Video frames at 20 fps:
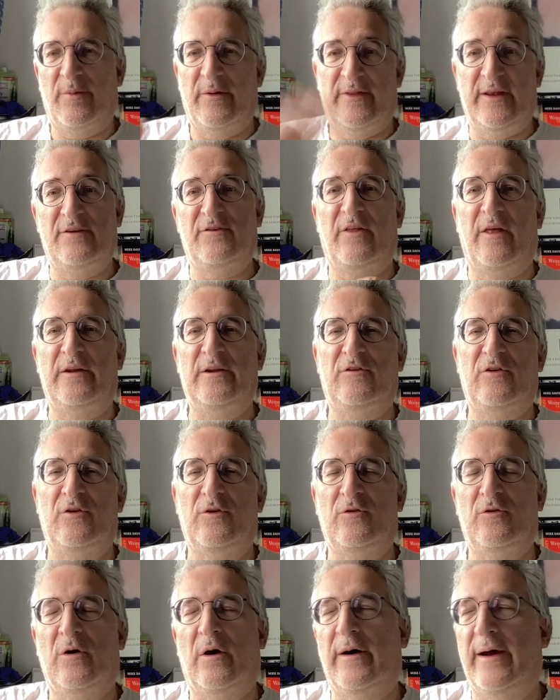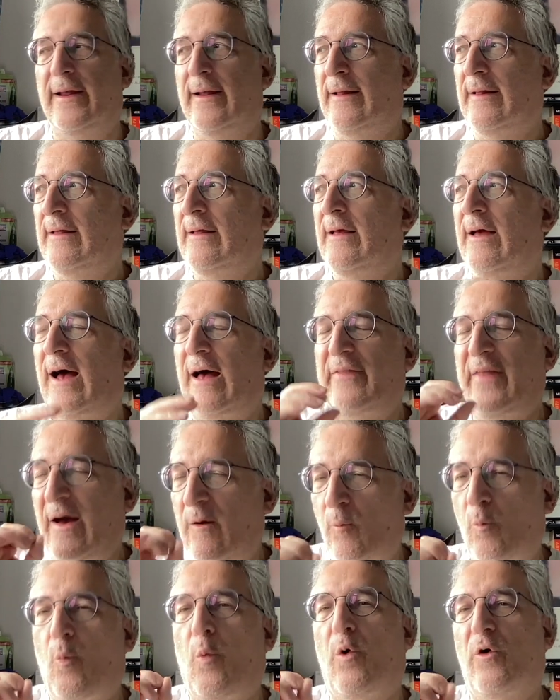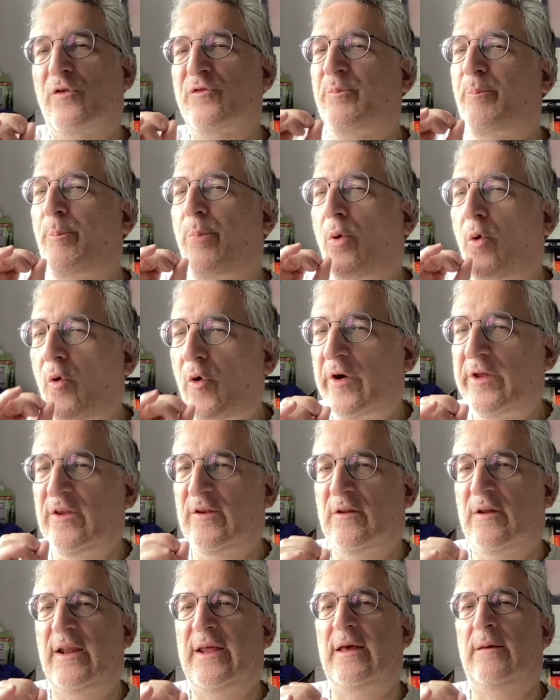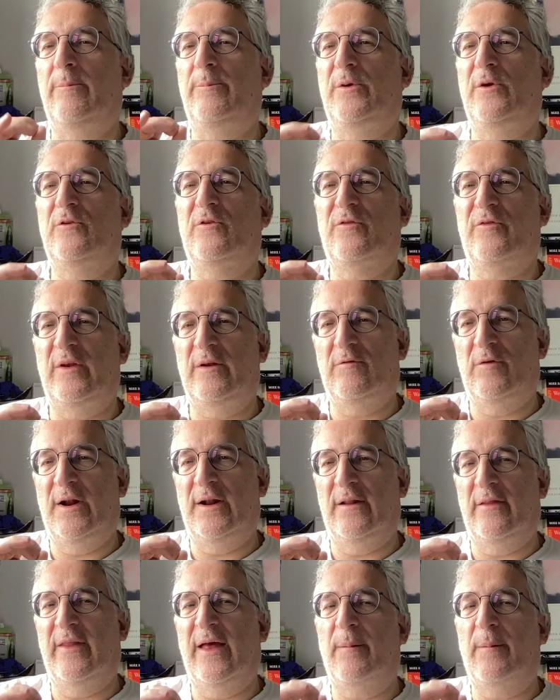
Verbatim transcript: But these are the only two who die, and that was poignantly and beautifully written.